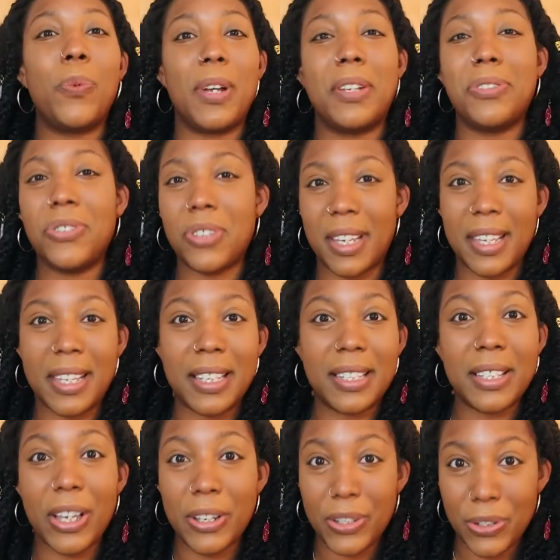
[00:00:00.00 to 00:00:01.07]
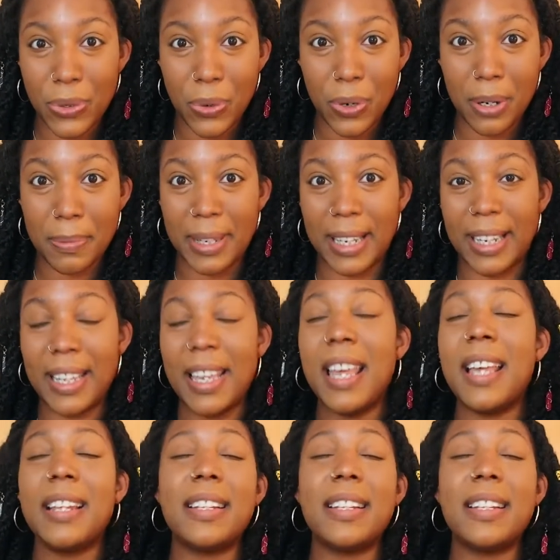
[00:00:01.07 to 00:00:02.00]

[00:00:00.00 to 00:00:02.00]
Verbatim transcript: which is Adore Me.